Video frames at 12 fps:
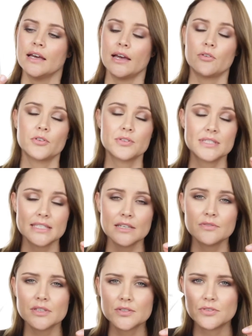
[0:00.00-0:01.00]
I
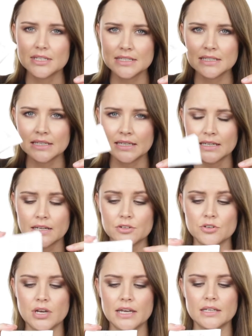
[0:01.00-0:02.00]
received this recently and I
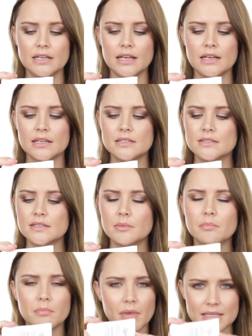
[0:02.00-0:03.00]
tried it and it's
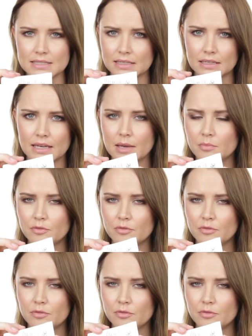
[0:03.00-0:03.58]
amazing.